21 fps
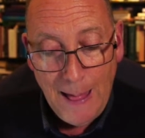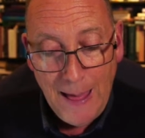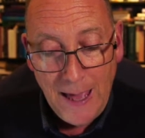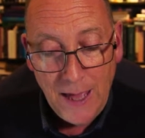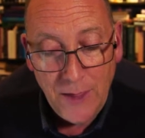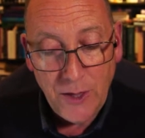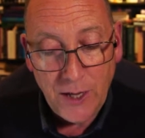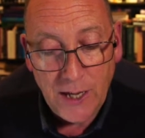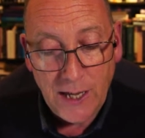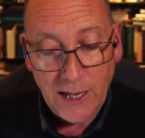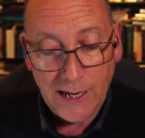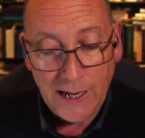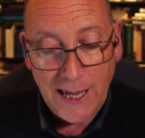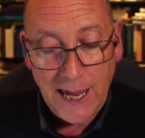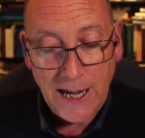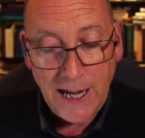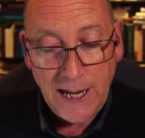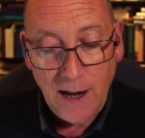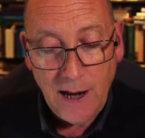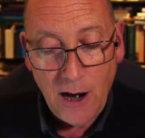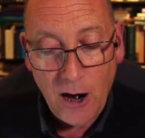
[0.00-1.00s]
in the
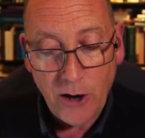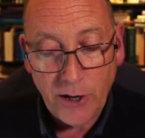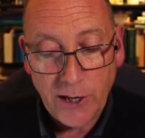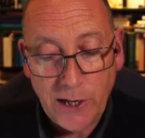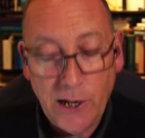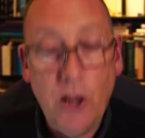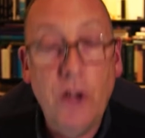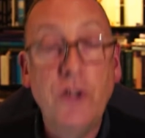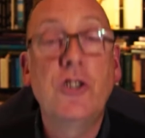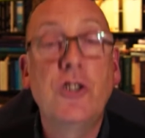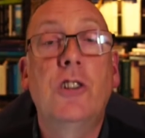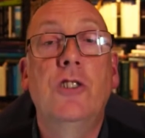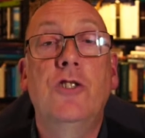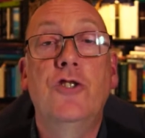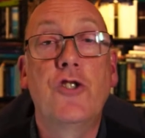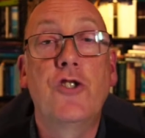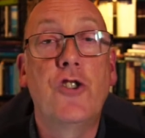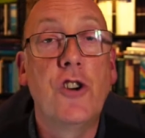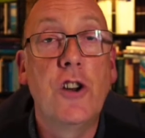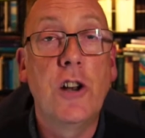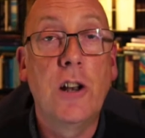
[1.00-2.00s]
Kilkenny Archaeological
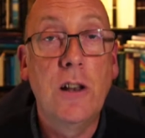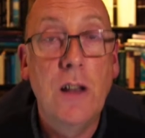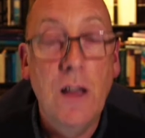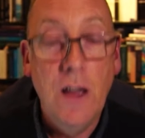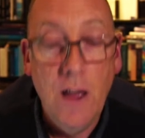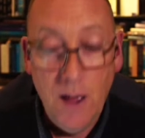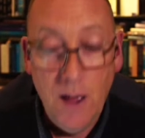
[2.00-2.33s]
Journal